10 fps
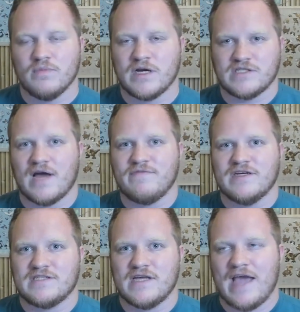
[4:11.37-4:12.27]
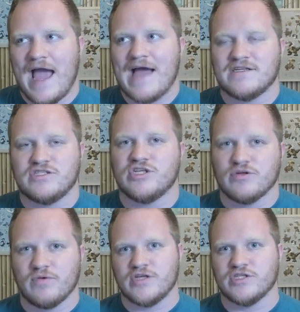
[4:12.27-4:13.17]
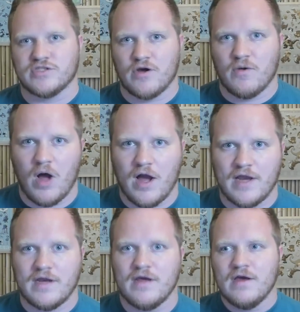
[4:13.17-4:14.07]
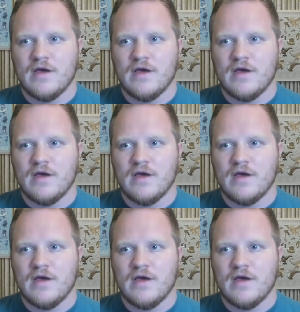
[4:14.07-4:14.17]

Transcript: because obviously as generations go on,